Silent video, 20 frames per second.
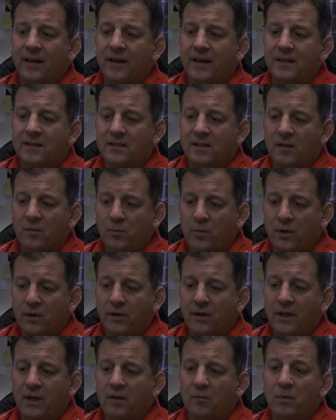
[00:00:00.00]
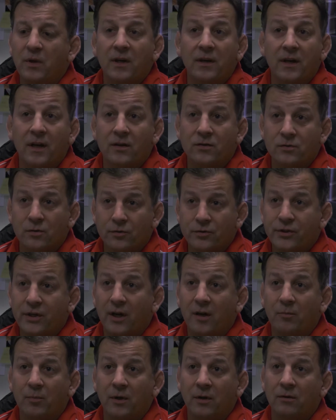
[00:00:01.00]
has the ability to be a national
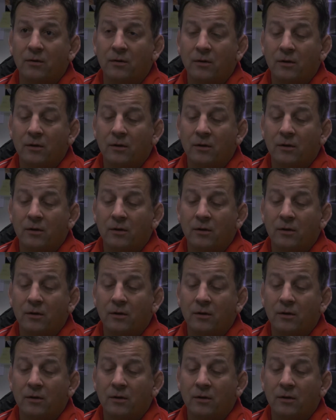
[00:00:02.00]
champion